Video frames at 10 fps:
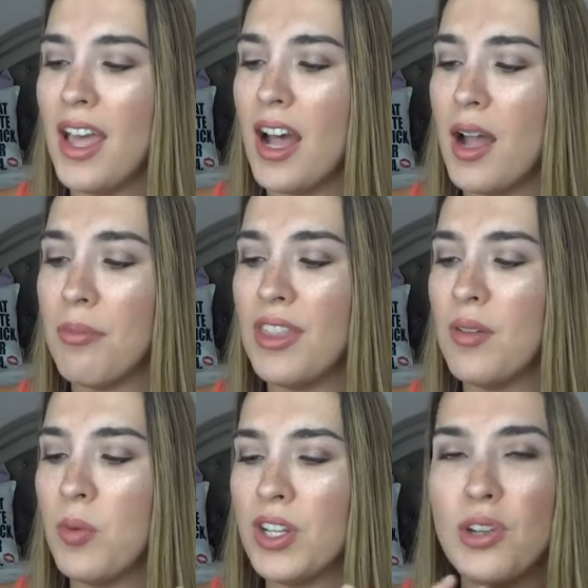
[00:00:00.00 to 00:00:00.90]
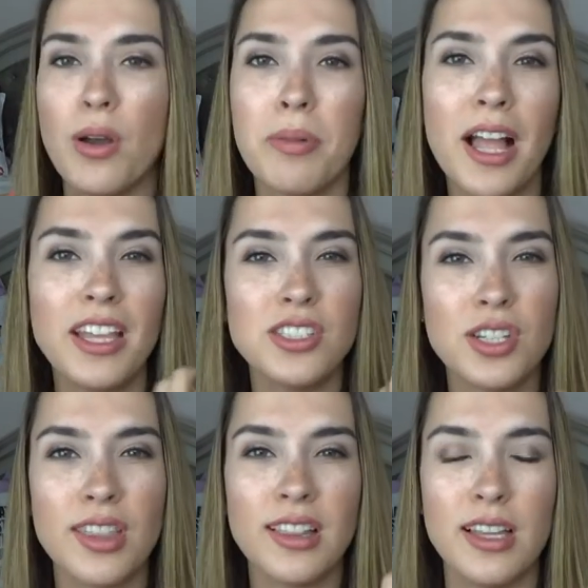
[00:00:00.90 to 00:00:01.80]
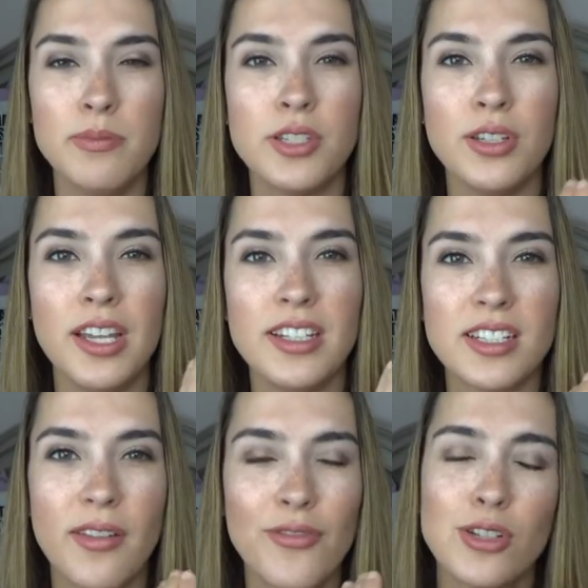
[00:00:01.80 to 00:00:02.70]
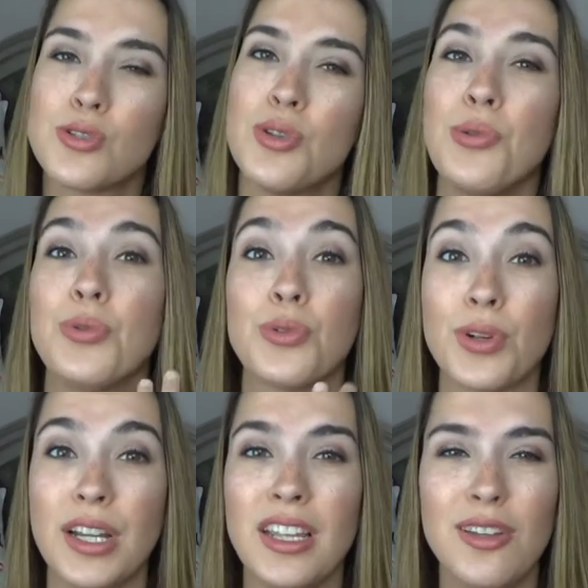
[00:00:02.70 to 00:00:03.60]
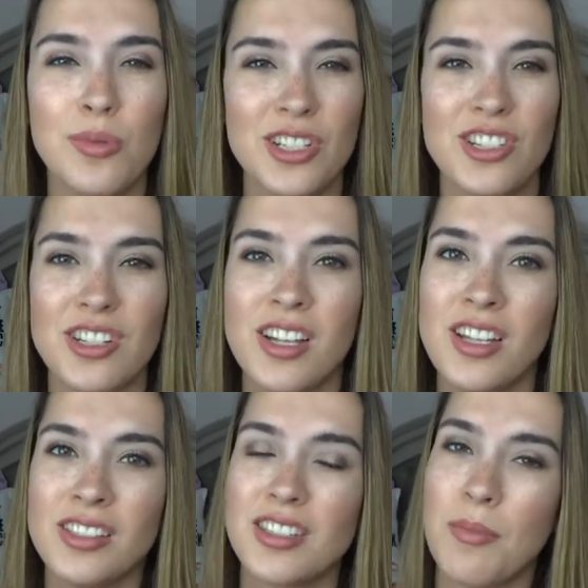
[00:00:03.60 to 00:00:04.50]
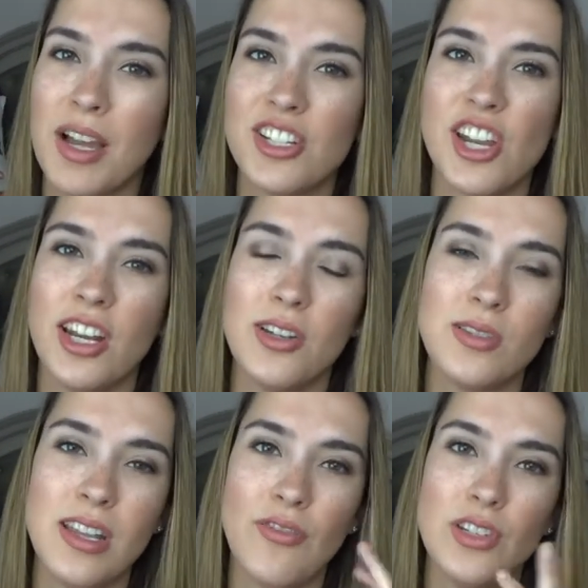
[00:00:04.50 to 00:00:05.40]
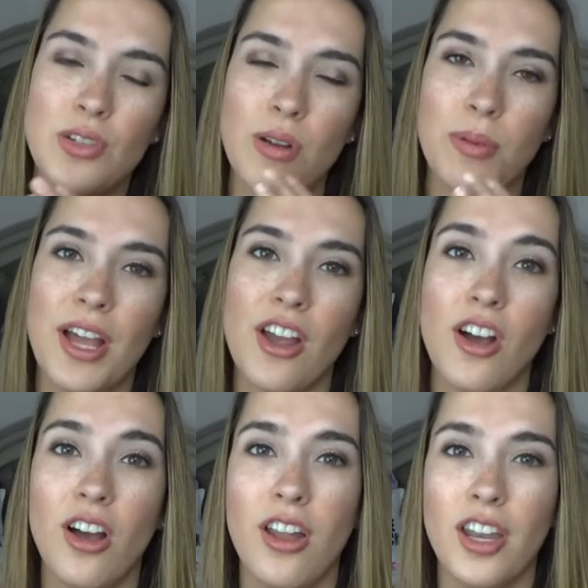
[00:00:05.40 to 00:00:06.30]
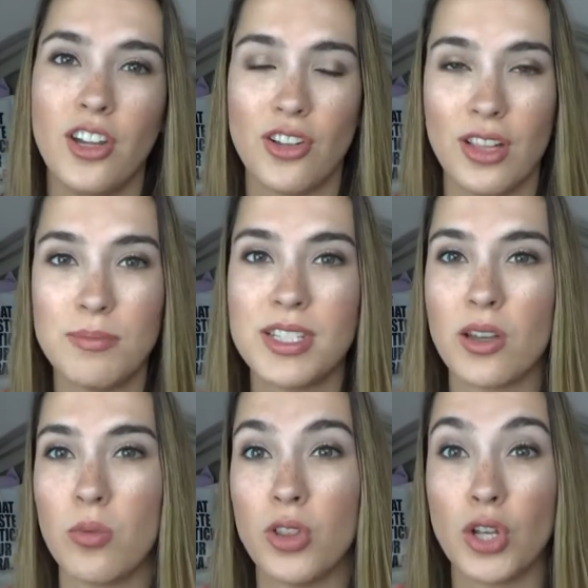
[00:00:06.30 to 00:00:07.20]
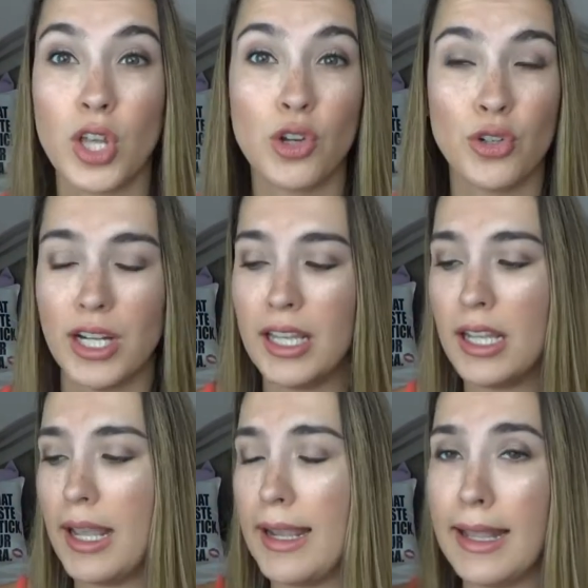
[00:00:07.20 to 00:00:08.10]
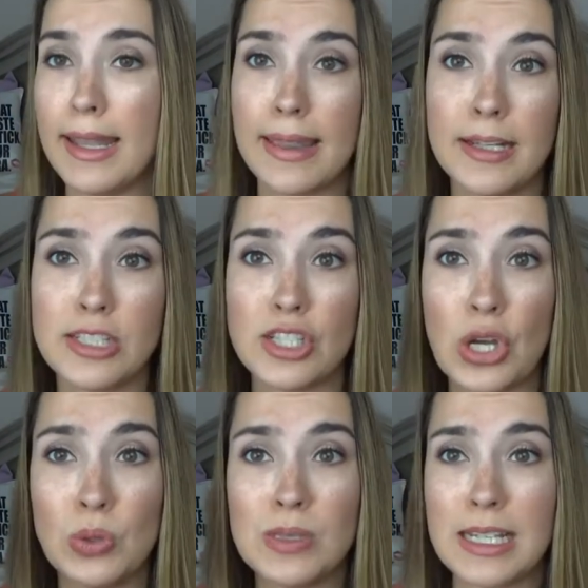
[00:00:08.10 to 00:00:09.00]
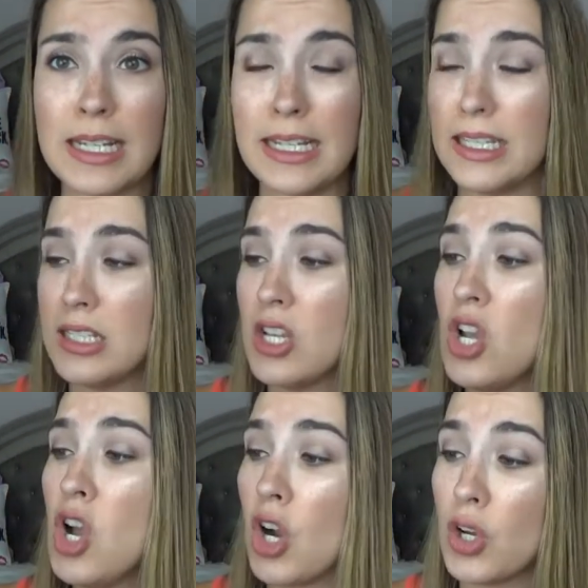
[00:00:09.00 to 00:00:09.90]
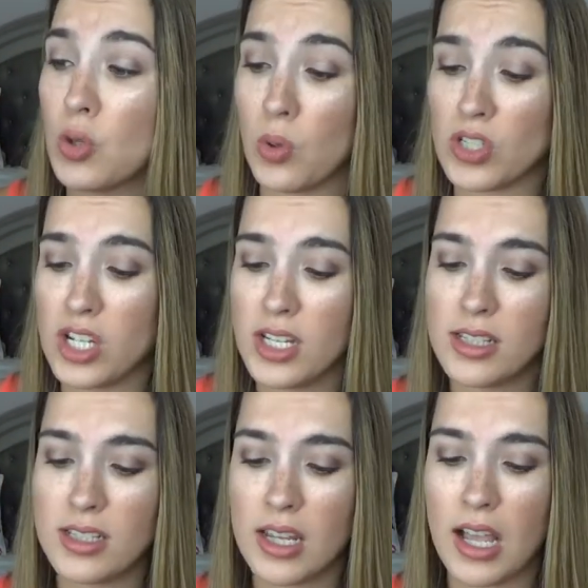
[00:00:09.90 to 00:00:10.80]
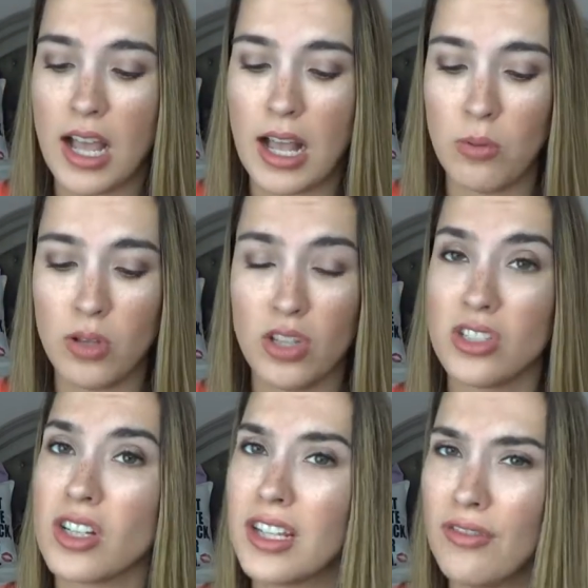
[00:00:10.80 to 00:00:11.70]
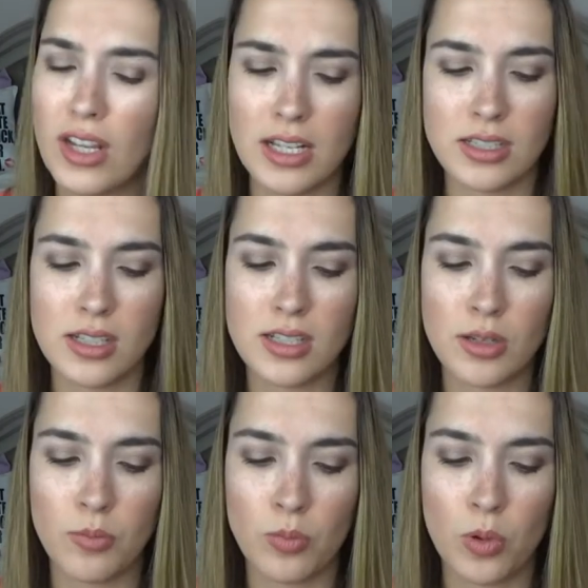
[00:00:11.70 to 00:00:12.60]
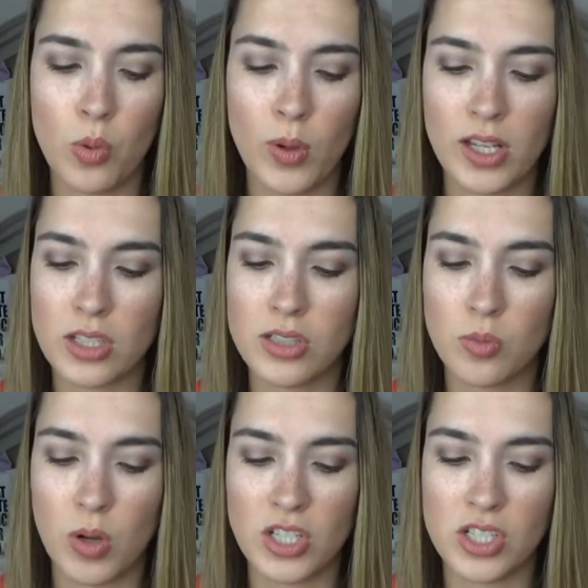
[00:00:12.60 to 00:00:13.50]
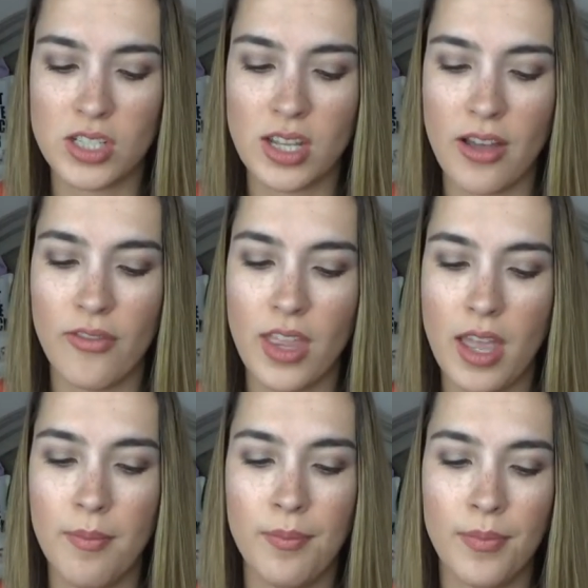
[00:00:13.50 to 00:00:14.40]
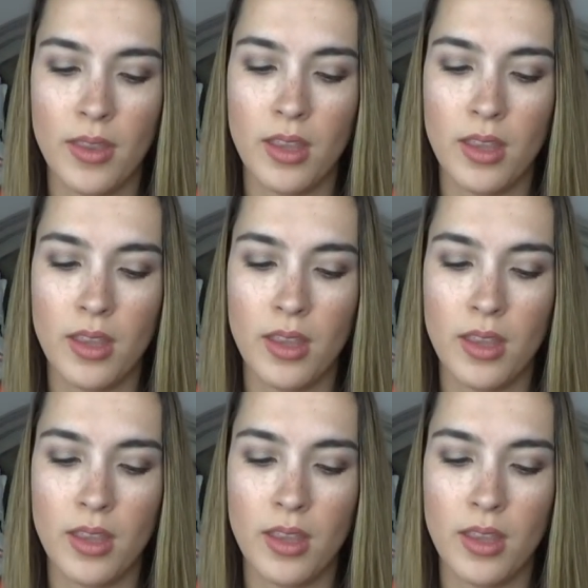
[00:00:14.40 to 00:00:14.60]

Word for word: Um, when you apply it to the lips, it doesn't feel too gritty, which some eyeshadows, if you do apply on your lipstick, will look gritty, and these don't and are gorgeous. I will give you guys some quick swatches of them.